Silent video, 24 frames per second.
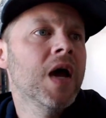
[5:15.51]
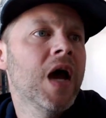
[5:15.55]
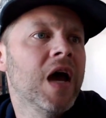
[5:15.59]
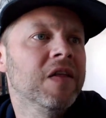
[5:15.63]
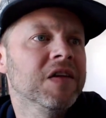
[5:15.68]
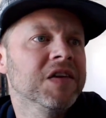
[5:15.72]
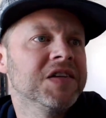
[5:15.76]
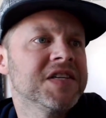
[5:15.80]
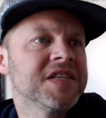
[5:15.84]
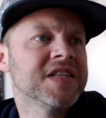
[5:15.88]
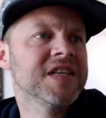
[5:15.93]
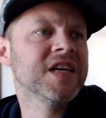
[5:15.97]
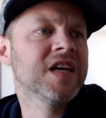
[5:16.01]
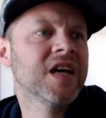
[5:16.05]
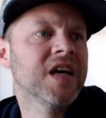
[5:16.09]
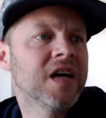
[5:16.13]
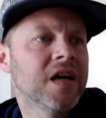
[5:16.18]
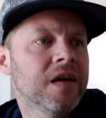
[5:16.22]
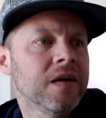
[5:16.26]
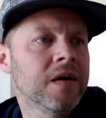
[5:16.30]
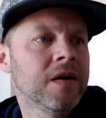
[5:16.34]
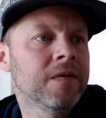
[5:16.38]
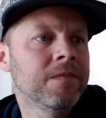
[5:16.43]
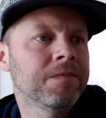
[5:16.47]
And this is the
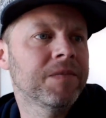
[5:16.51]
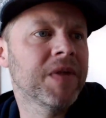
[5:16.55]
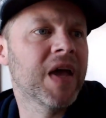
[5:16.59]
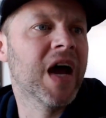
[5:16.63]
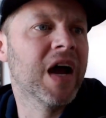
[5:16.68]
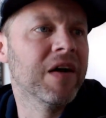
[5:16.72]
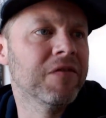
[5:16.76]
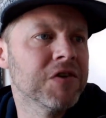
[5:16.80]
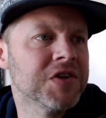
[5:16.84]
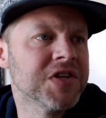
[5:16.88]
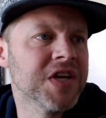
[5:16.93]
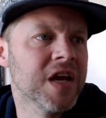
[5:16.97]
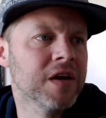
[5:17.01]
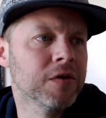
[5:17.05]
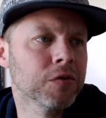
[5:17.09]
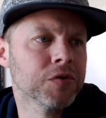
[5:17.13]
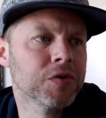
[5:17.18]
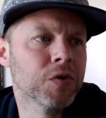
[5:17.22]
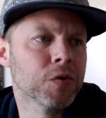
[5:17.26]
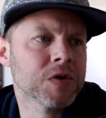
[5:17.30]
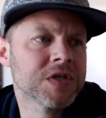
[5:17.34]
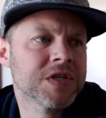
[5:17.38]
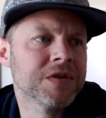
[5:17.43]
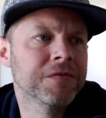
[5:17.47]
average ankle
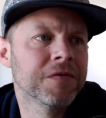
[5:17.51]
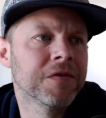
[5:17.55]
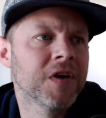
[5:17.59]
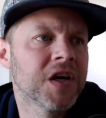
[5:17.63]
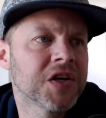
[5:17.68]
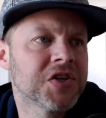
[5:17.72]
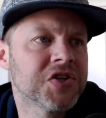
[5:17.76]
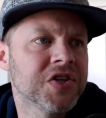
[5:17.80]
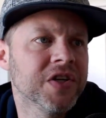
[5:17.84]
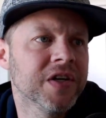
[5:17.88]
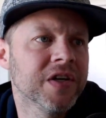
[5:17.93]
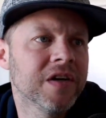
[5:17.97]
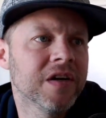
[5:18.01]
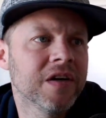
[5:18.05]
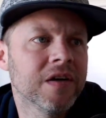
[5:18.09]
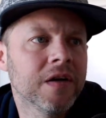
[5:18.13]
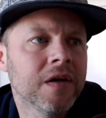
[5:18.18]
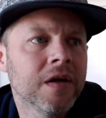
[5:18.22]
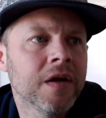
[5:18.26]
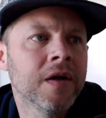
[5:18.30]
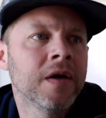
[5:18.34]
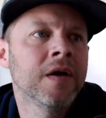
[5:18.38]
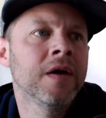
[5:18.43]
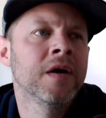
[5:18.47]
dorsiflexion
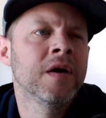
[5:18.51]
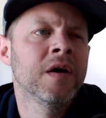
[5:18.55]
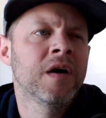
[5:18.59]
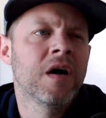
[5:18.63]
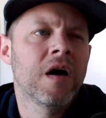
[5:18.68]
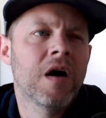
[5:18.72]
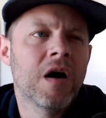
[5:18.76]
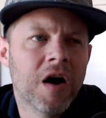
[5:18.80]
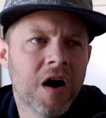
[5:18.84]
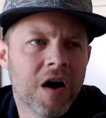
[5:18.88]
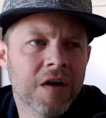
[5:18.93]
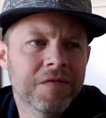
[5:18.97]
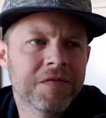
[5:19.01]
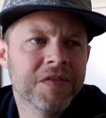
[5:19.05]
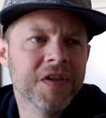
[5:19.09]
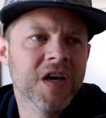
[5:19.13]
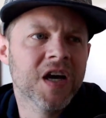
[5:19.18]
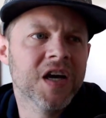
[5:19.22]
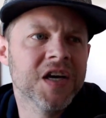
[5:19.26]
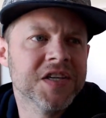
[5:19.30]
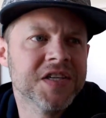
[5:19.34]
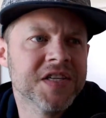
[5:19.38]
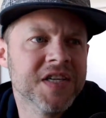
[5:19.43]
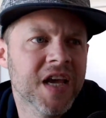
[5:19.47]
off
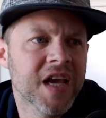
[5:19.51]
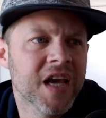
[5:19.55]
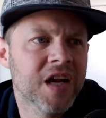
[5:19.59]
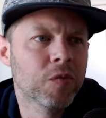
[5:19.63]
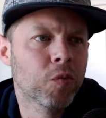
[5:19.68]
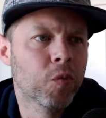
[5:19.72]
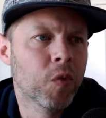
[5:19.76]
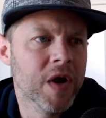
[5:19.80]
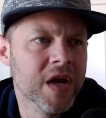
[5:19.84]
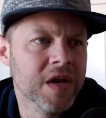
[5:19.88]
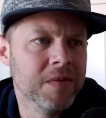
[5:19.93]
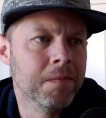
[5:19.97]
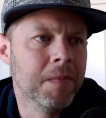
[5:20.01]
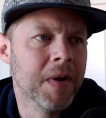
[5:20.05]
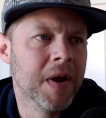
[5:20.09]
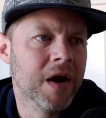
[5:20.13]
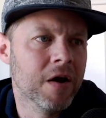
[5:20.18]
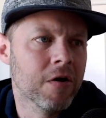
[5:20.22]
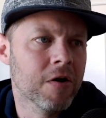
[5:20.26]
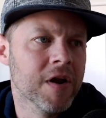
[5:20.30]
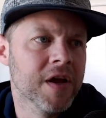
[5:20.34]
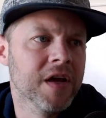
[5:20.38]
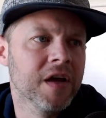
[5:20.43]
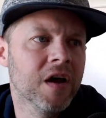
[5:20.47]
the ice and weight
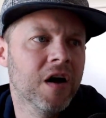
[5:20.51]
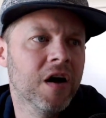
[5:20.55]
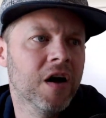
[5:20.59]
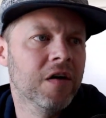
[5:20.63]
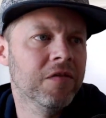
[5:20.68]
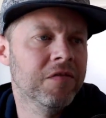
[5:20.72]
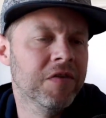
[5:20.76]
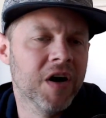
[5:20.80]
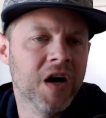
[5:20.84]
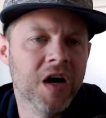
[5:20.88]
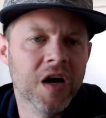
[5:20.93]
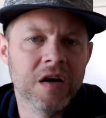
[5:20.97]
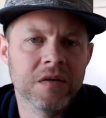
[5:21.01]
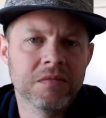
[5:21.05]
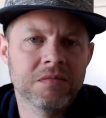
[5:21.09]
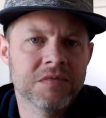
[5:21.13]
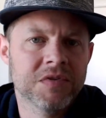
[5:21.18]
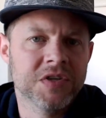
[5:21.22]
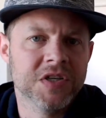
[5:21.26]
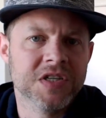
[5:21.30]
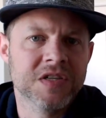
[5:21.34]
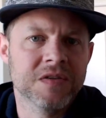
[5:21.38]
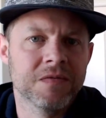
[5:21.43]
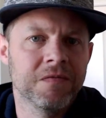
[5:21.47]
bearing of
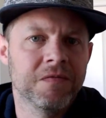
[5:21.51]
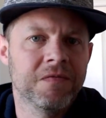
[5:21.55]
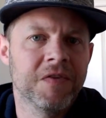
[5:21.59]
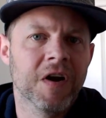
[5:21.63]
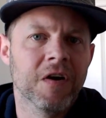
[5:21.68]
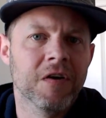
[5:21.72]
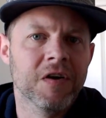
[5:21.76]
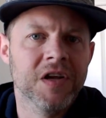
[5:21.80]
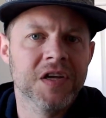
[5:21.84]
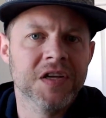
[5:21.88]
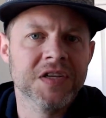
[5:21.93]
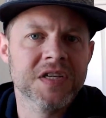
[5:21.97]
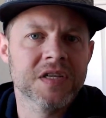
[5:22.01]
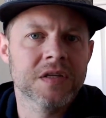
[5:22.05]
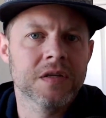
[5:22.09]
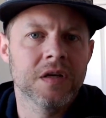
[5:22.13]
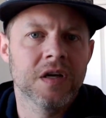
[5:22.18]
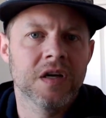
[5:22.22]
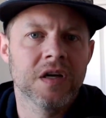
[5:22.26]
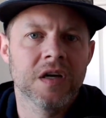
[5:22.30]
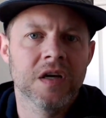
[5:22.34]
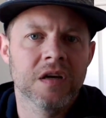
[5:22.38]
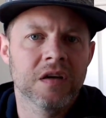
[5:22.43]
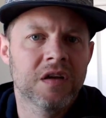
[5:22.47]
just various
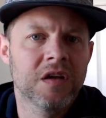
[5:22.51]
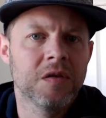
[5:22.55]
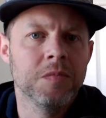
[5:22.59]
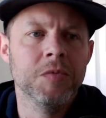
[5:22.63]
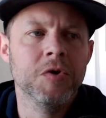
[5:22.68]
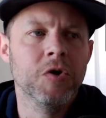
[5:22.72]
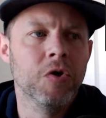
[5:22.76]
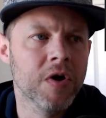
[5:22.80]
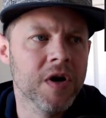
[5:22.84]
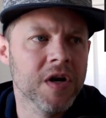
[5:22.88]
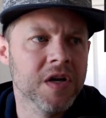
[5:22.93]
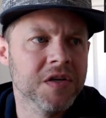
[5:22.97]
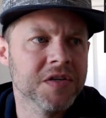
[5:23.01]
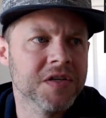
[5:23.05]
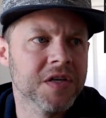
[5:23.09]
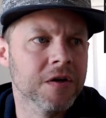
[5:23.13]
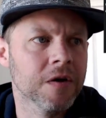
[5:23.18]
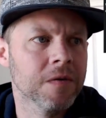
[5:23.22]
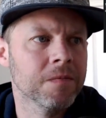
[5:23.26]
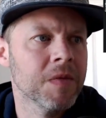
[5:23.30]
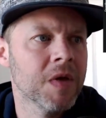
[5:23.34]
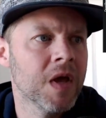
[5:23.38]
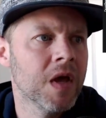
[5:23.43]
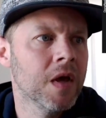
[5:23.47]
communities
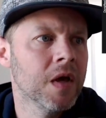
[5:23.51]
here.